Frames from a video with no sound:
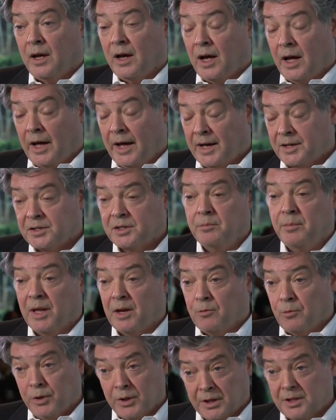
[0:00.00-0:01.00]
uh, has to
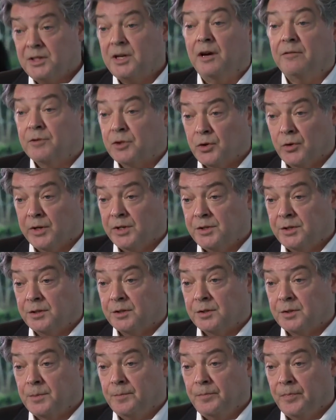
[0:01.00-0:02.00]
make really tough
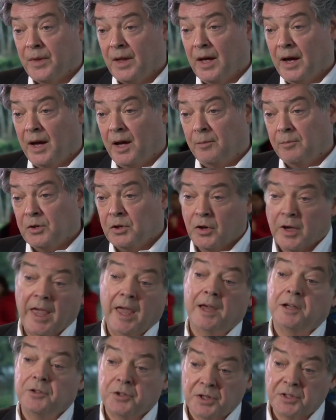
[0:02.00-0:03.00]
choices. Um, you
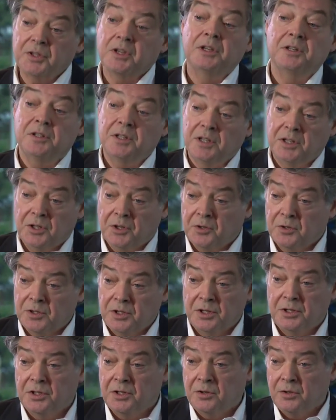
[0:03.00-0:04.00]
can't just continue
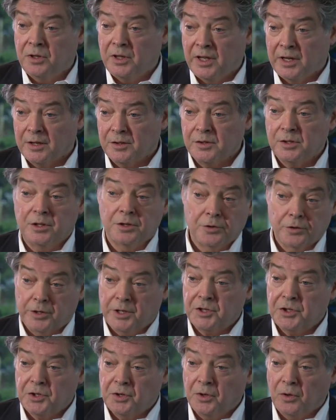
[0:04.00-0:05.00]
to do things the
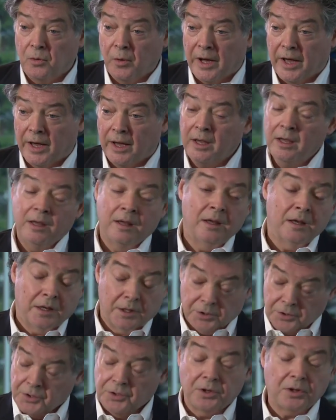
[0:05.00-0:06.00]
traditional way,
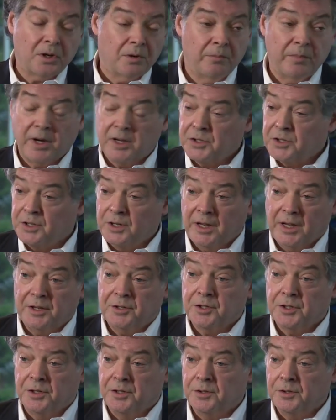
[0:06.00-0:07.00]
internal combustion
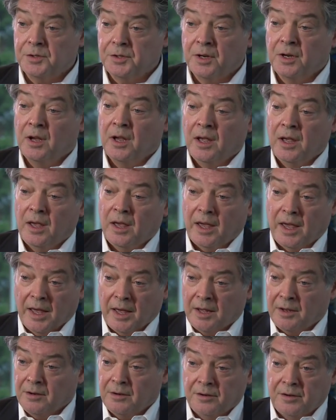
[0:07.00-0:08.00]
engines
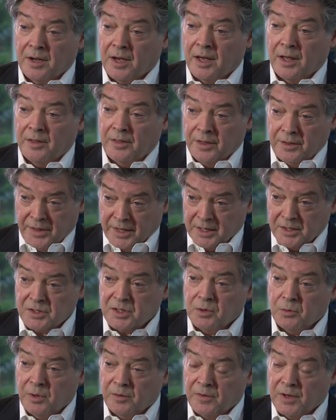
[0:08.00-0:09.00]
and uh, the things
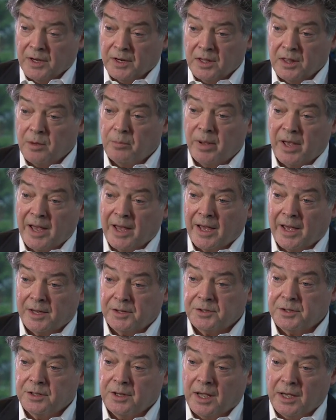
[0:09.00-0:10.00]
that we've done in the
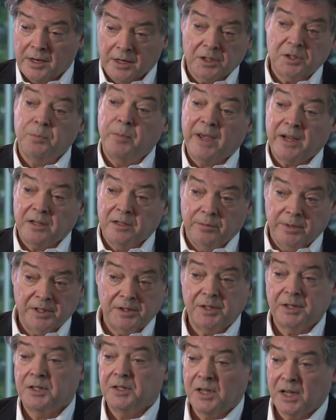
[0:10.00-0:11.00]
past, and expect to be
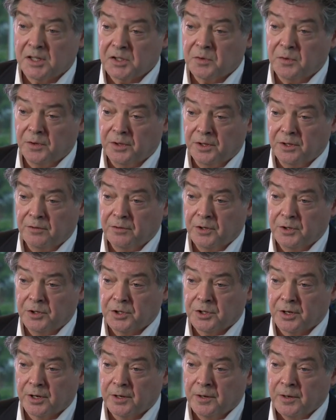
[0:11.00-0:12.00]
successful in the
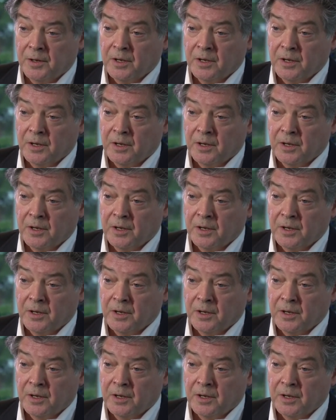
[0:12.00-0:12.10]
future.